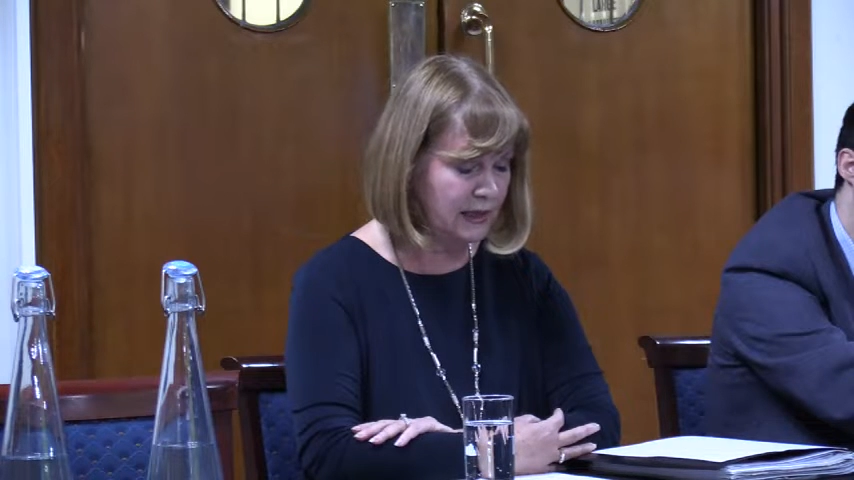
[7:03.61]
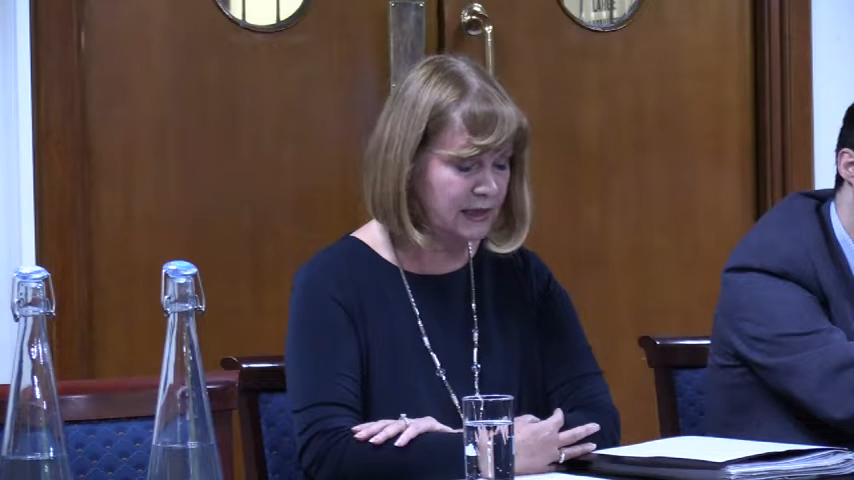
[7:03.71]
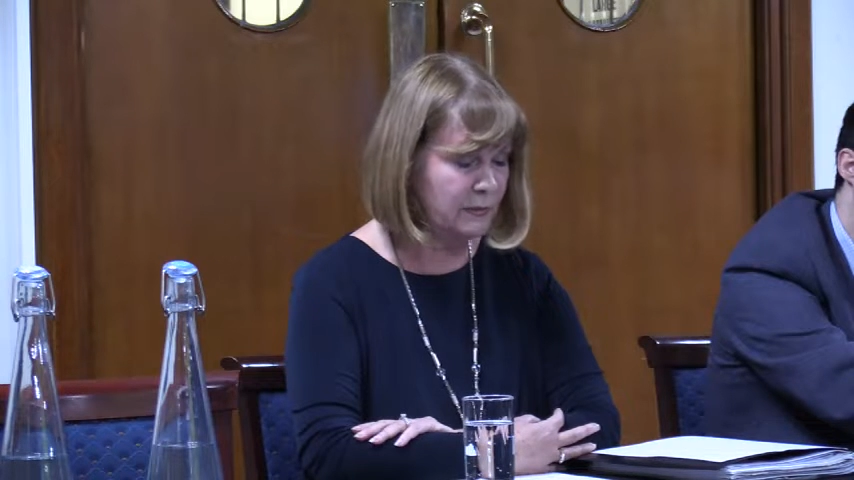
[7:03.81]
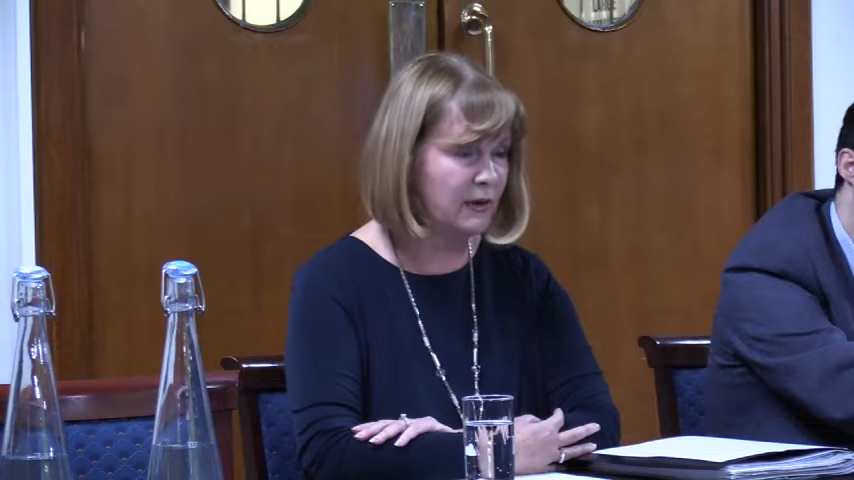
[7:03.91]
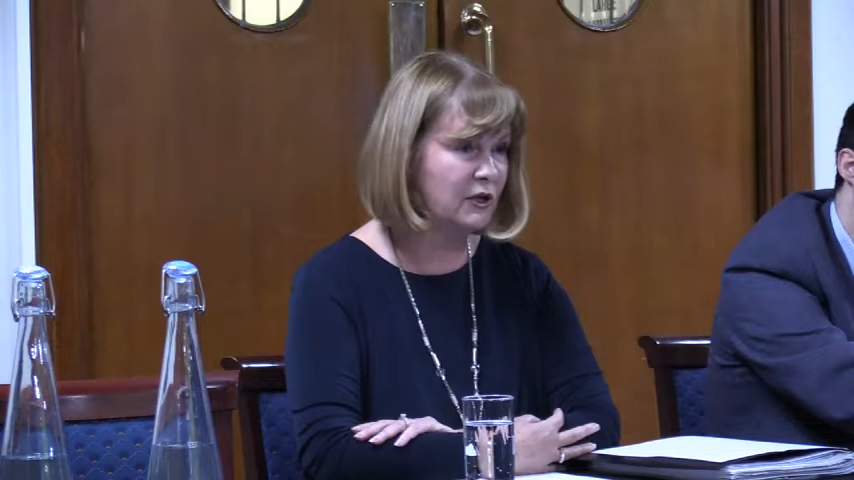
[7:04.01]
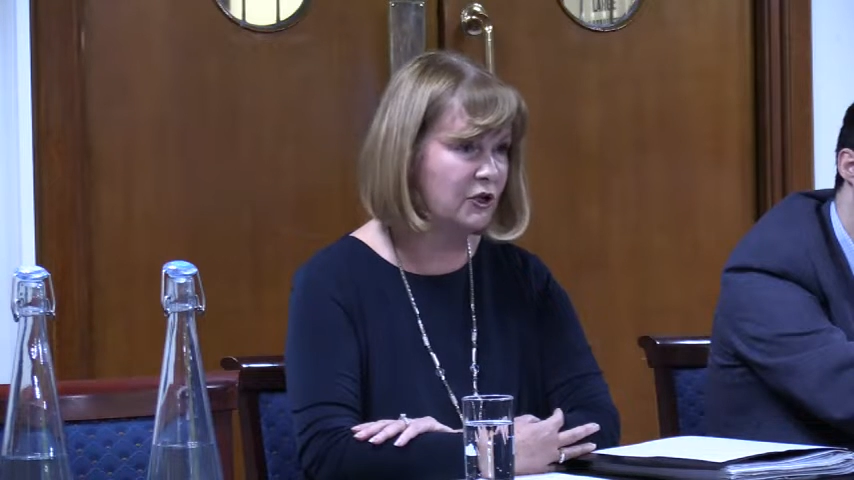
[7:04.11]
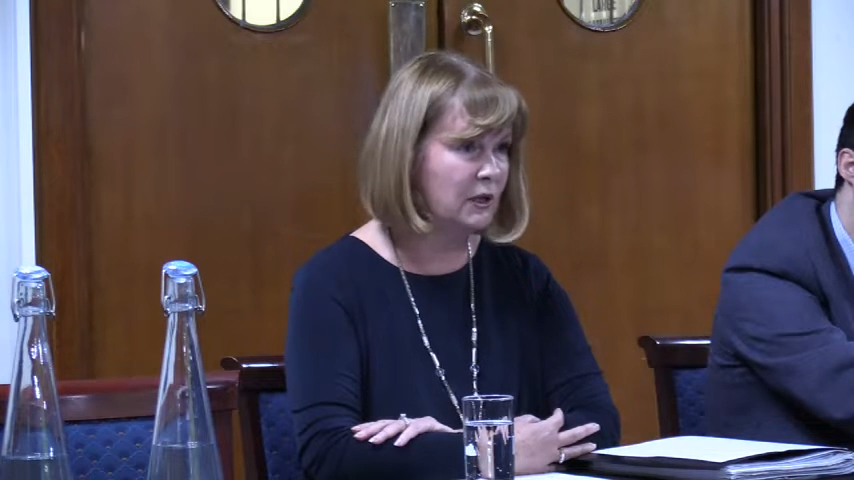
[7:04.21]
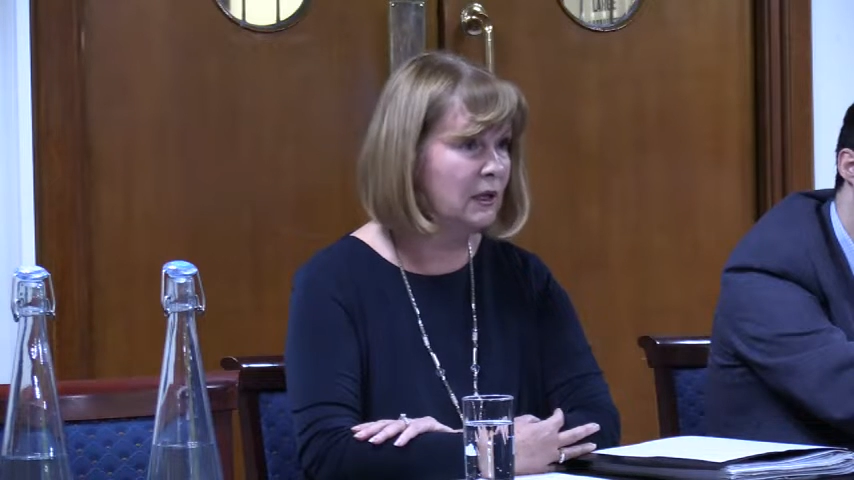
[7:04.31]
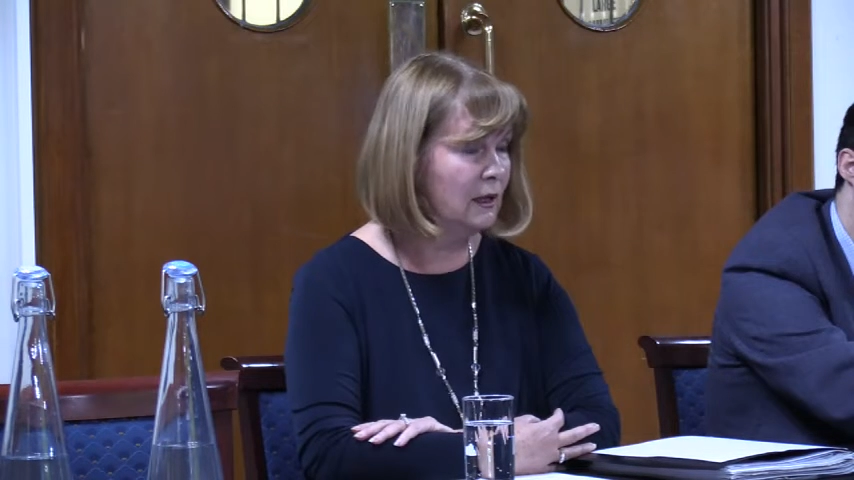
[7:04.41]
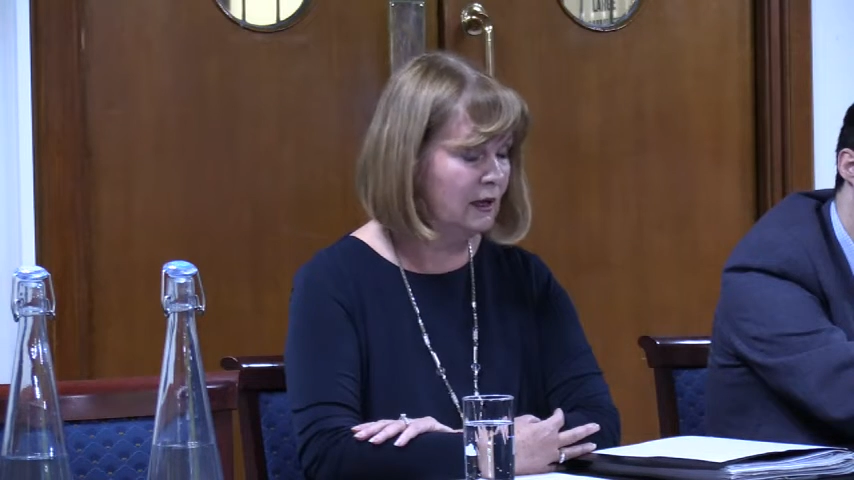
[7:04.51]

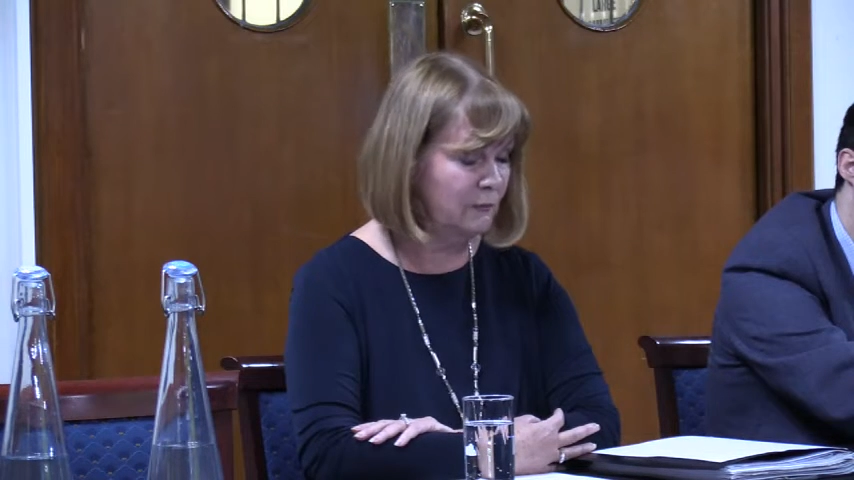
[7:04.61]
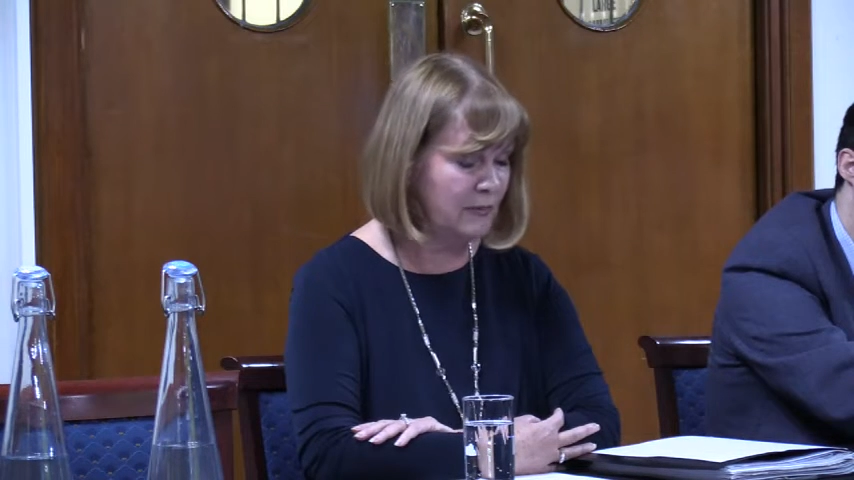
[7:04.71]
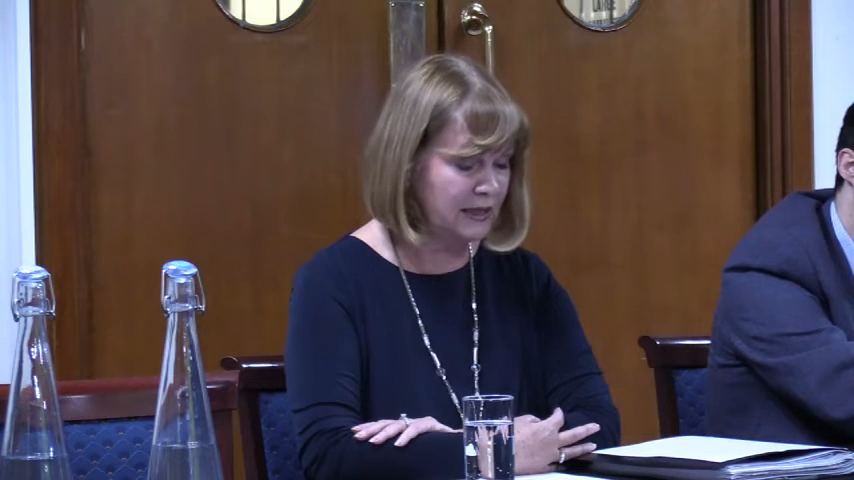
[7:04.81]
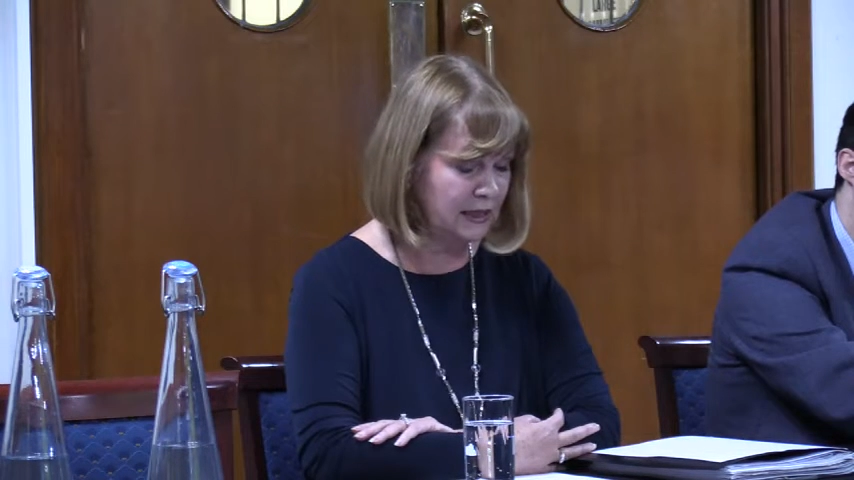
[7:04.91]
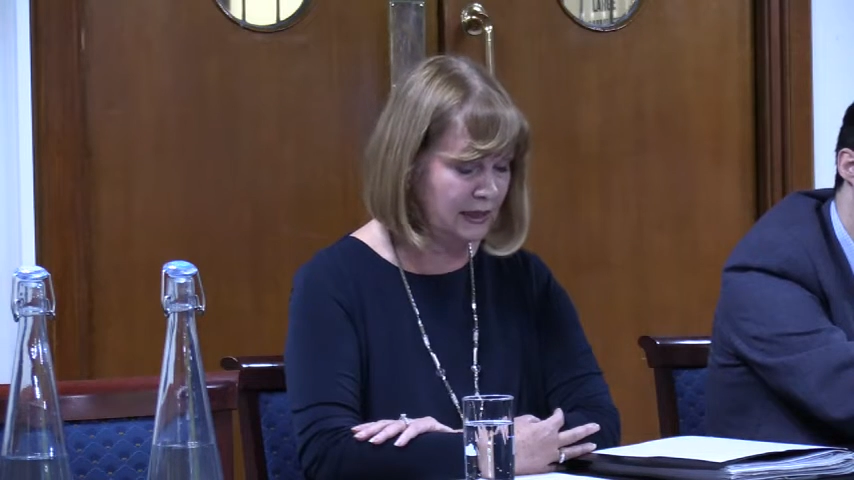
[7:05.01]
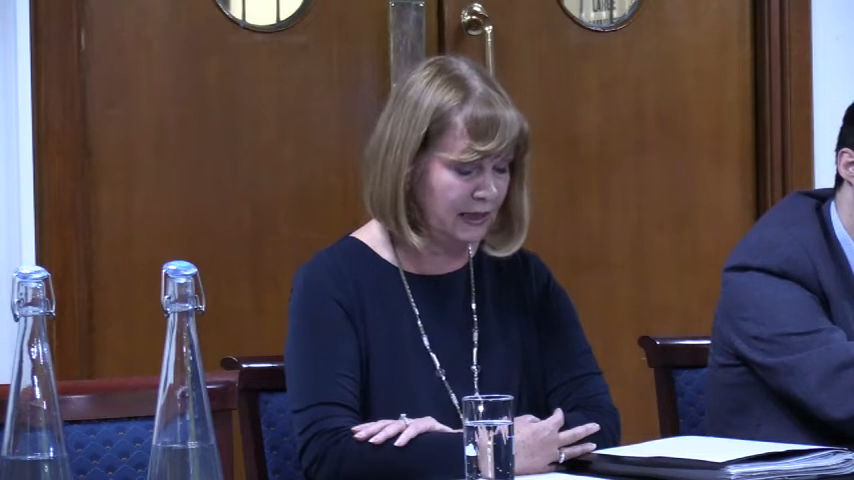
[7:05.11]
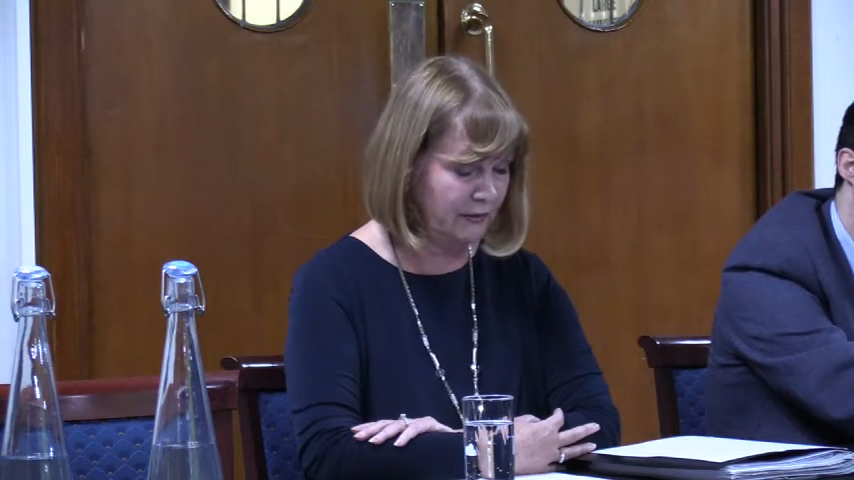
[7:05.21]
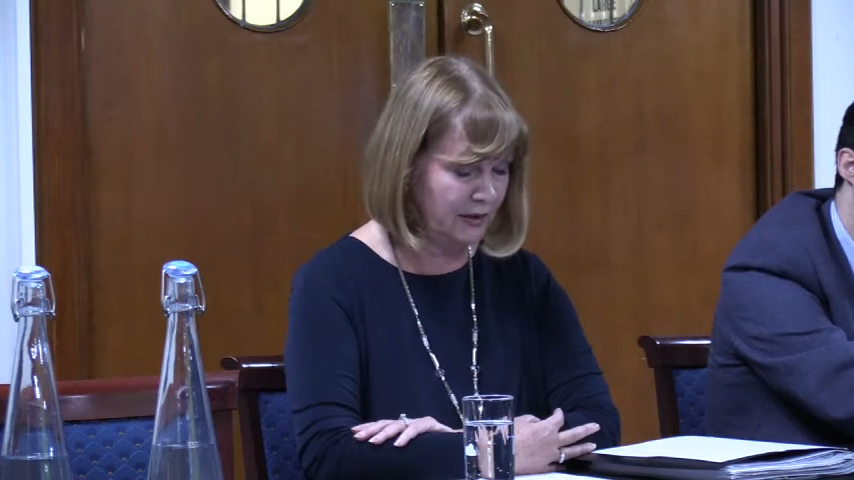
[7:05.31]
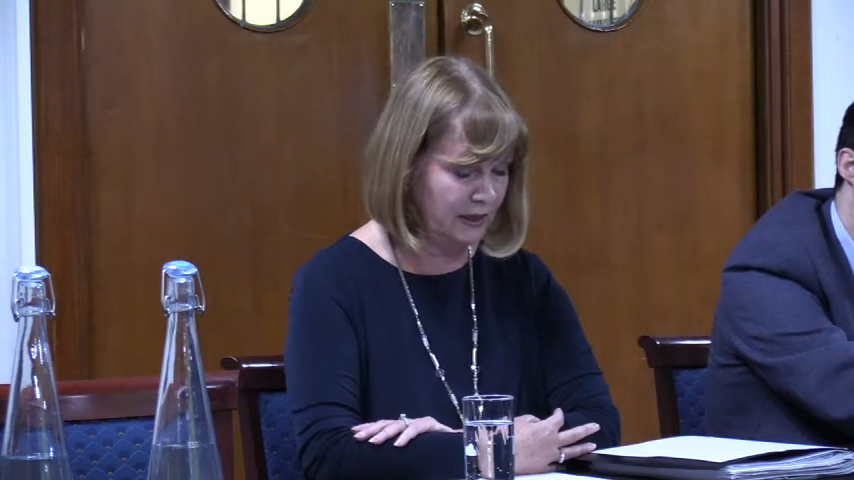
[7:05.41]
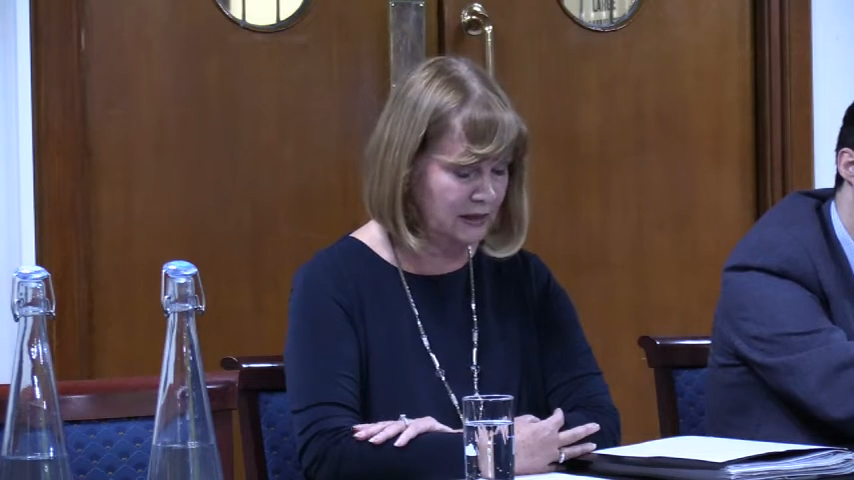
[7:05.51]
expression of medical
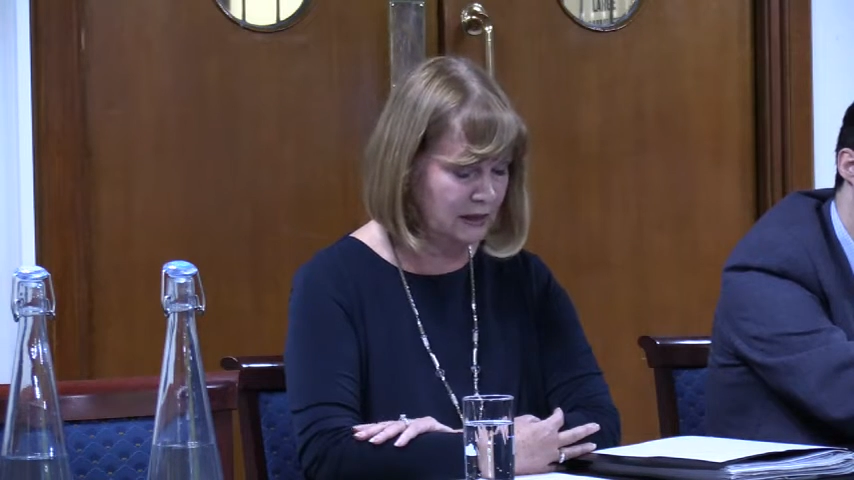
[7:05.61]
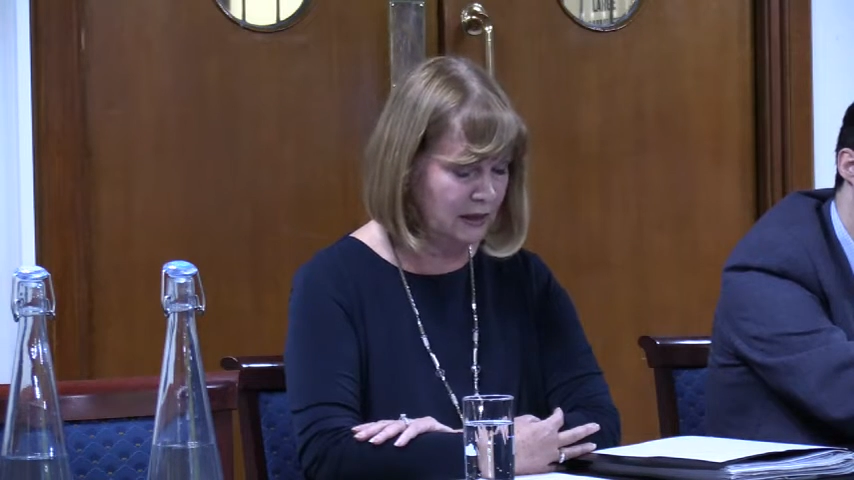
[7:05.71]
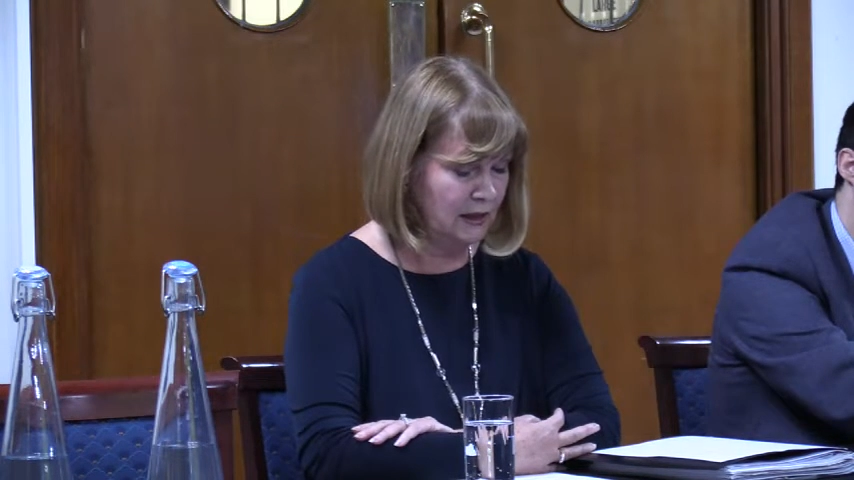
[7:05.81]
ethics